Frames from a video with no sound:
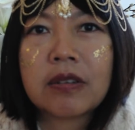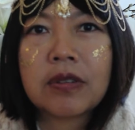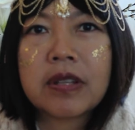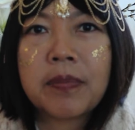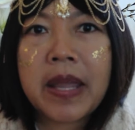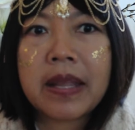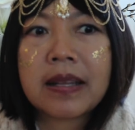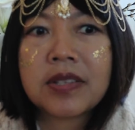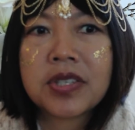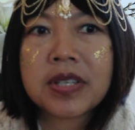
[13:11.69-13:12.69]
The pain
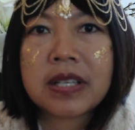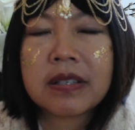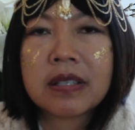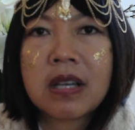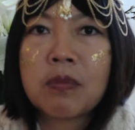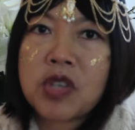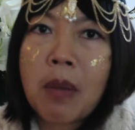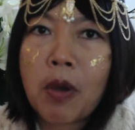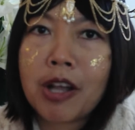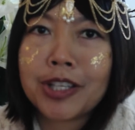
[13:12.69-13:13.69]
that just kind of comes
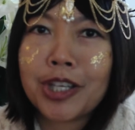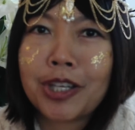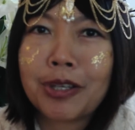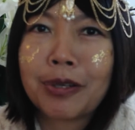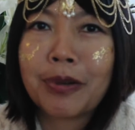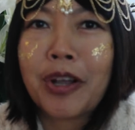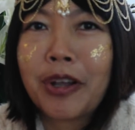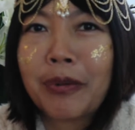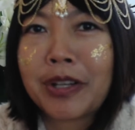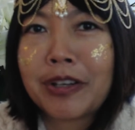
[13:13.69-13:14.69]
up on you
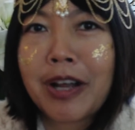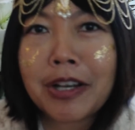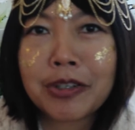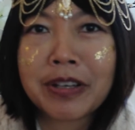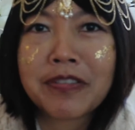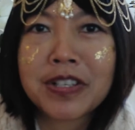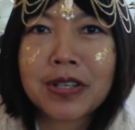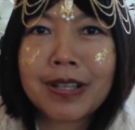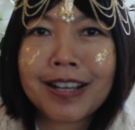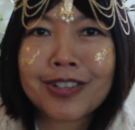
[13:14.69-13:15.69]
when you're not doing
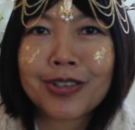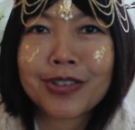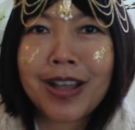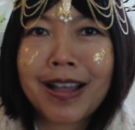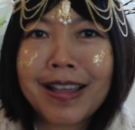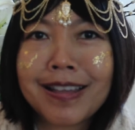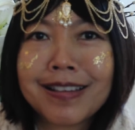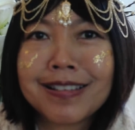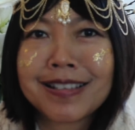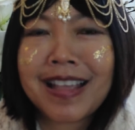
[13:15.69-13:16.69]
physical exercise,